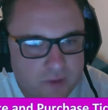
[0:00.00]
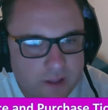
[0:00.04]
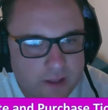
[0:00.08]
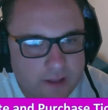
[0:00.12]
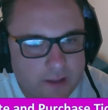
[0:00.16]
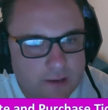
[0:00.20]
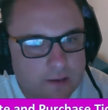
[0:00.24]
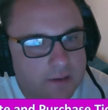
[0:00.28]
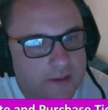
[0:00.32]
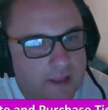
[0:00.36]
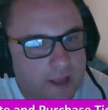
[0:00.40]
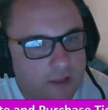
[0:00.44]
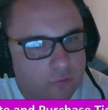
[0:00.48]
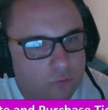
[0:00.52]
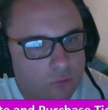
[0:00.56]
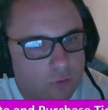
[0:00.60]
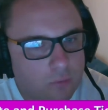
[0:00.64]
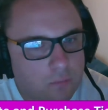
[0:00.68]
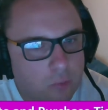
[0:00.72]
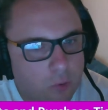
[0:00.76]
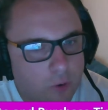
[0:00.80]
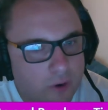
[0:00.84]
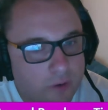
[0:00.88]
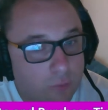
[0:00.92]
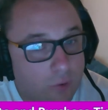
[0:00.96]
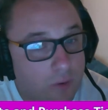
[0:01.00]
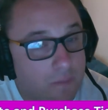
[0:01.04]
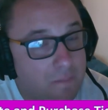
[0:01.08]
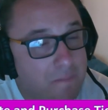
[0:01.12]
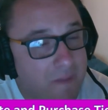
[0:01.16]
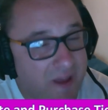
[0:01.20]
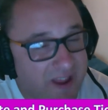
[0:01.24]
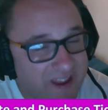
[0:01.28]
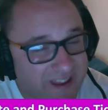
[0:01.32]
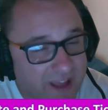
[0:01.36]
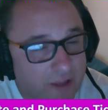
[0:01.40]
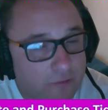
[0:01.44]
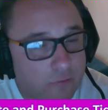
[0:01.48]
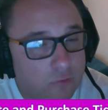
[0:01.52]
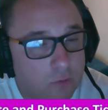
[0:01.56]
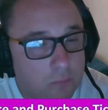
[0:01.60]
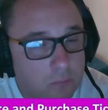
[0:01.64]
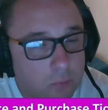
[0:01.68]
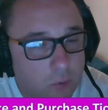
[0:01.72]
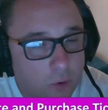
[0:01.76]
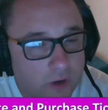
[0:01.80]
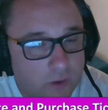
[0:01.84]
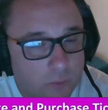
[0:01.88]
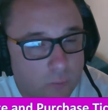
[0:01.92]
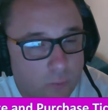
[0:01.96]
It'll get to a point
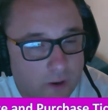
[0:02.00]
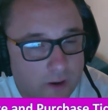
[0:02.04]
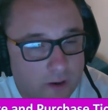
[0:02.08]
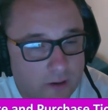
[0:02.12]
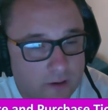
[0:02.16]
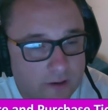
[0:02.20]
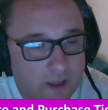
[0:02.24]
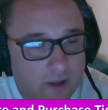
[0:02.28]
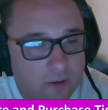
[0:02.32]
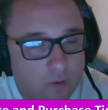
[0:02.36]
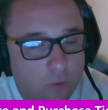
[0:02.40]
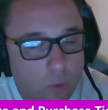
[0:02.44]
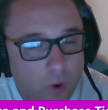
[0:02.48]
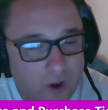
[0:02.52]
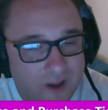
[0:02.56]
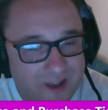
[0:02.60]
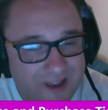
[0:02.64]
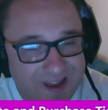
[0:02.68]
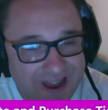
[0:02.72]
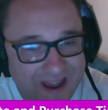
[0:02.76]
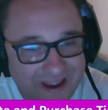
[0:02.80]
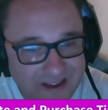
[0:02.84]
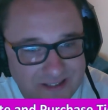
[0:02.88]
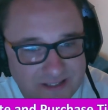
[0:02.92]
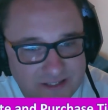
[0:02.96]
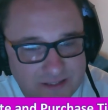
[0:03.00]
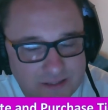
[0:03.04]
where it'll get quite late.